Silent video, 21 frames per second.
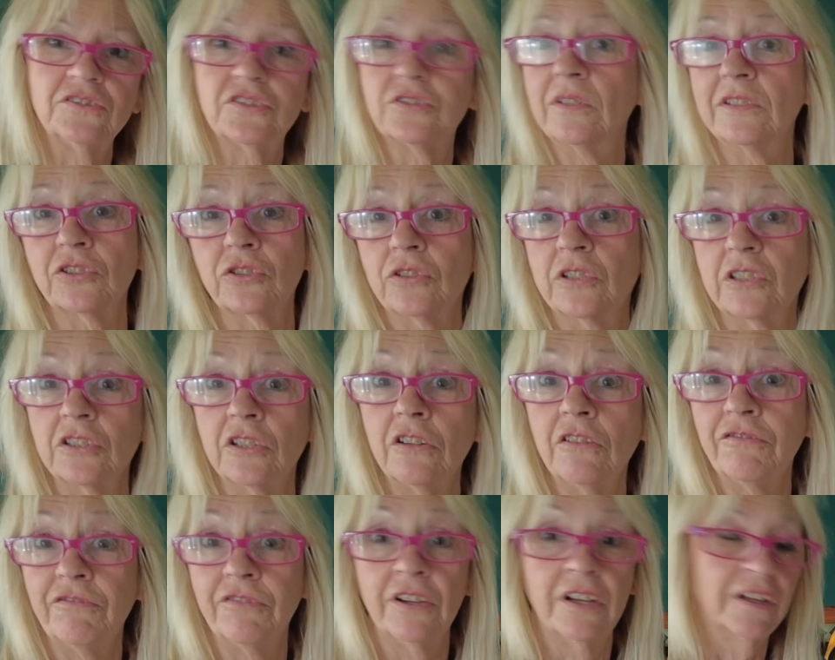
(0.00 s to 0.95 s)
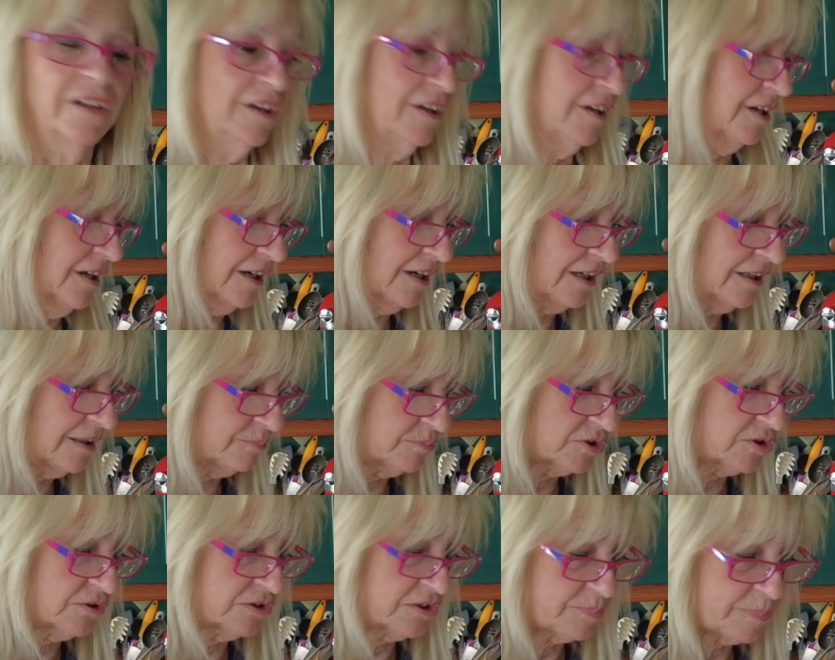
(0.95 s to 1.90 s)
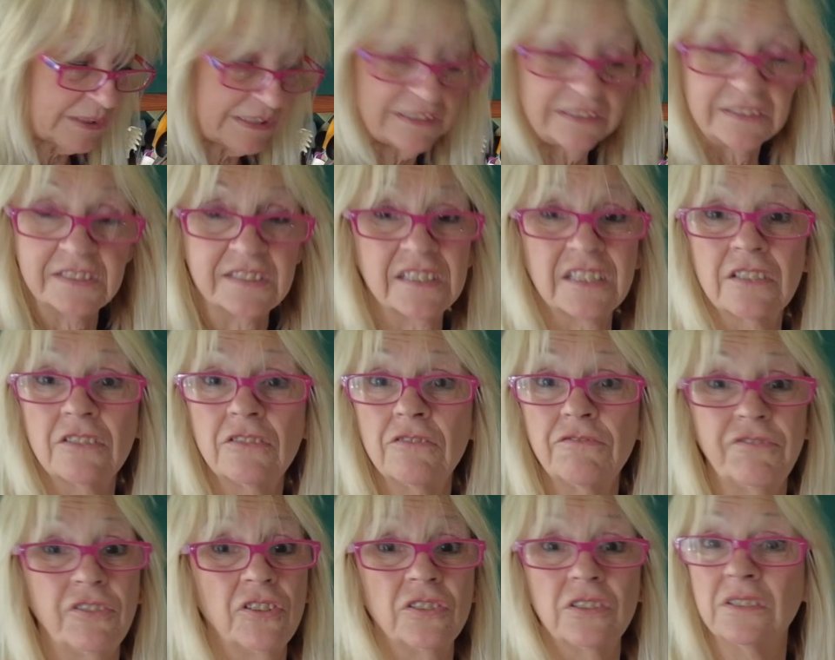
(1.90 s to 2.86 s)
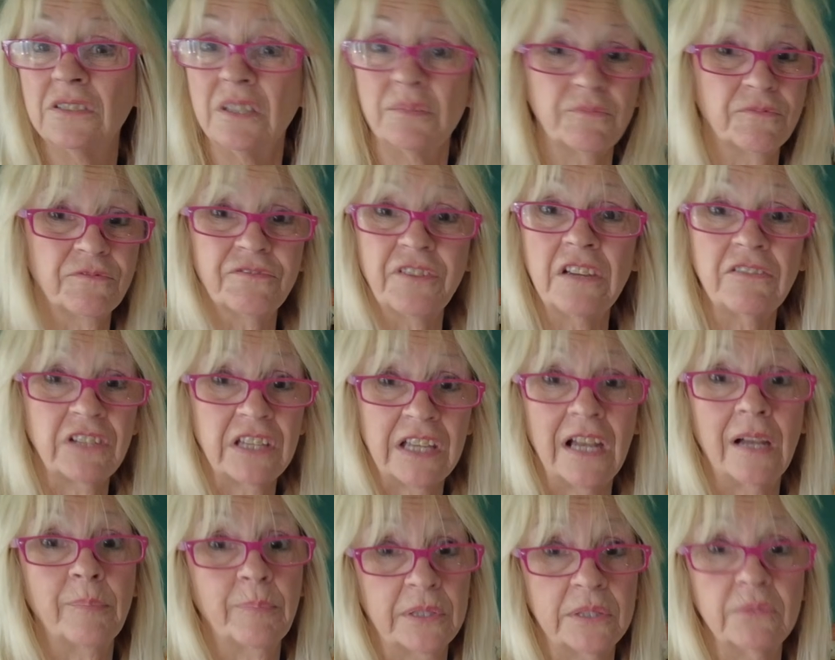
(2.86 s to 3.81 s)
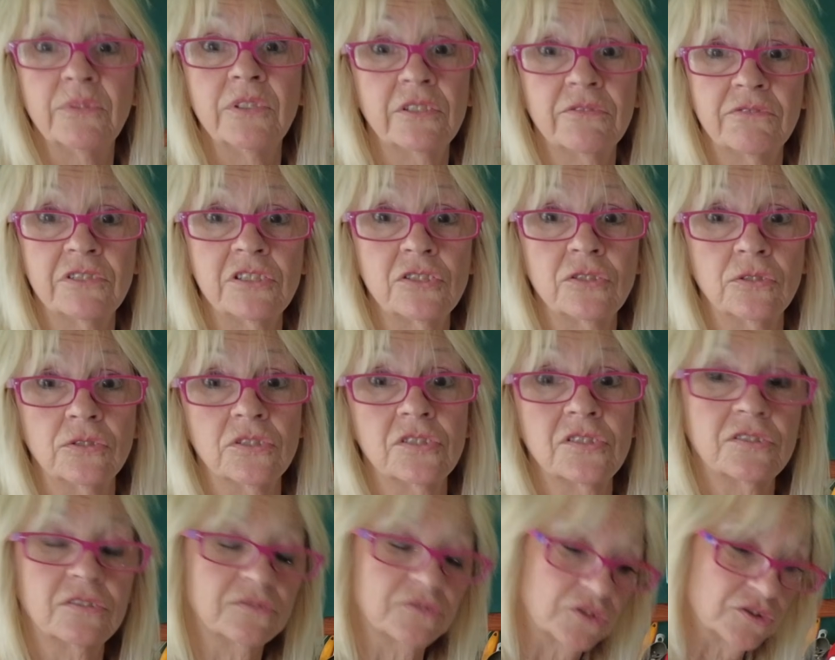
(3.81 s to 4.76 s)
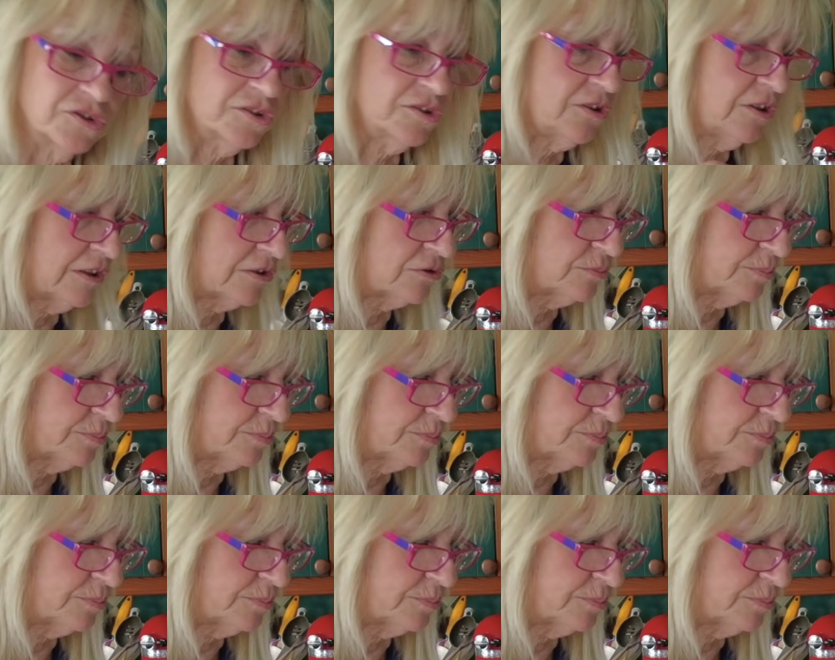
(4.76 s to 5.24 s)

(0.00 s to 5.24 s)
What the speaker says: so I took it off. So it's been in single foil and I'm very happy with the results, so just thought I'd